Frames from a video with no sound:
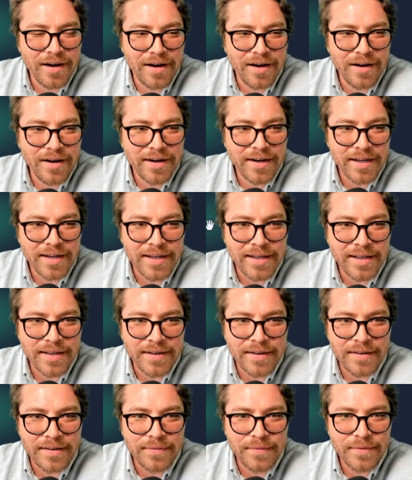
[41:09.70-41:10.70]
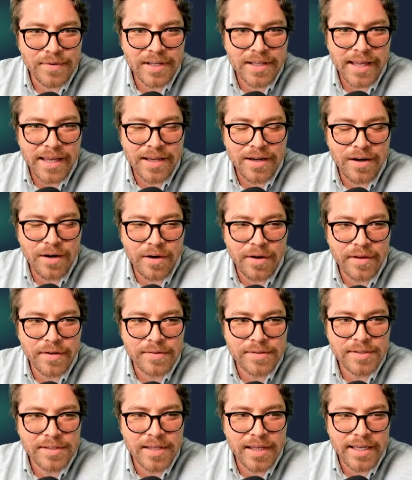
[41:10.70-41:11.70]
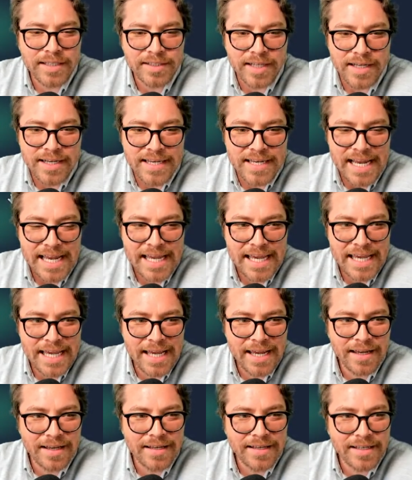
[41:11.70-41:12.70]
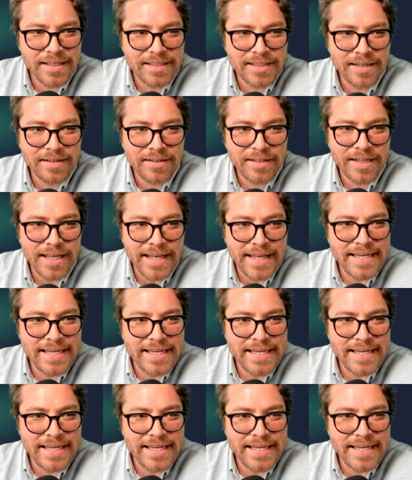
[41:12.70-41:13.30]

On a... What do they call those things? A dinghy? Is that on a